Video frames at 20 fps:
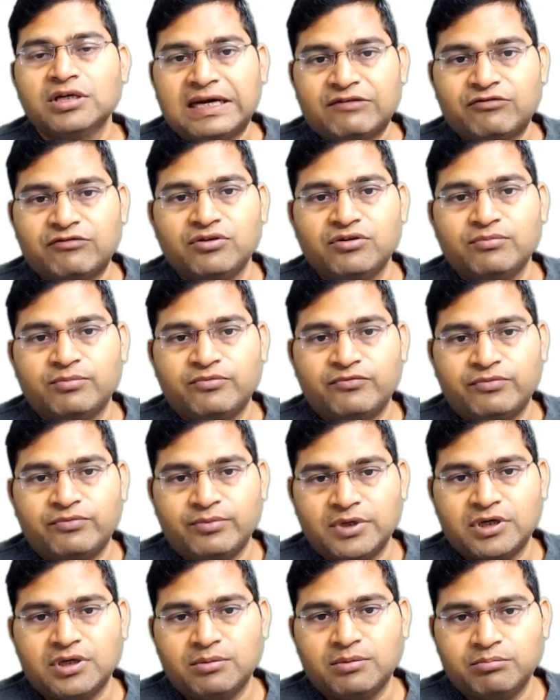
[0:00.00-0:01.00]
I will
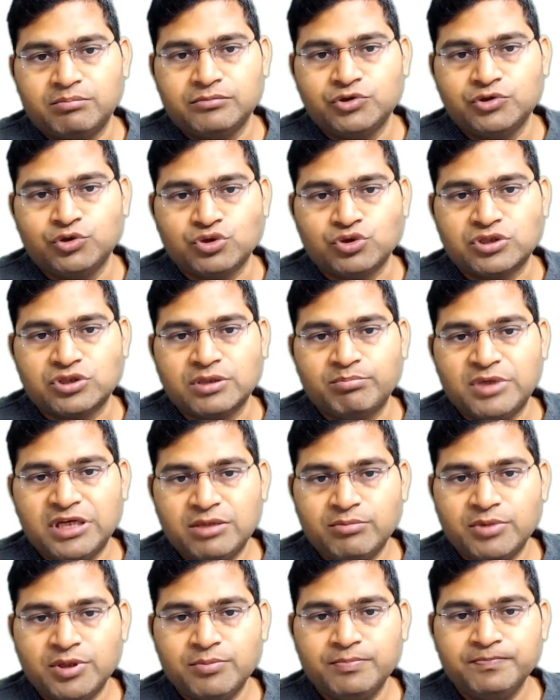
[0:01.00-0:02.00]
uh, use the
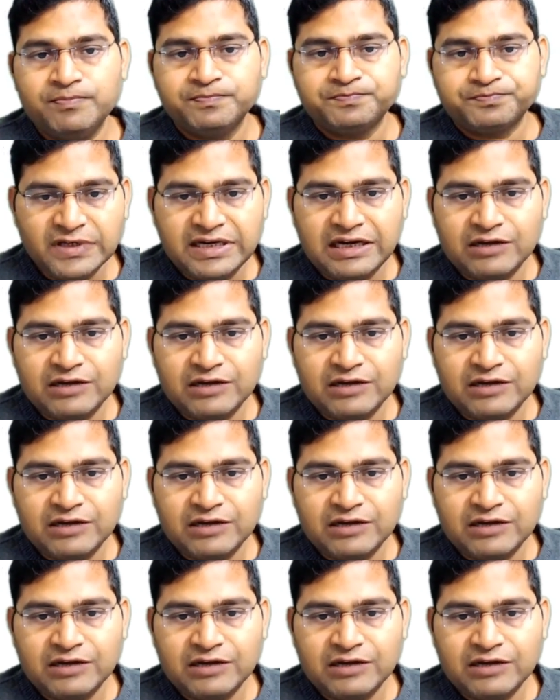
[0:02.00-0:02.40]
minimum.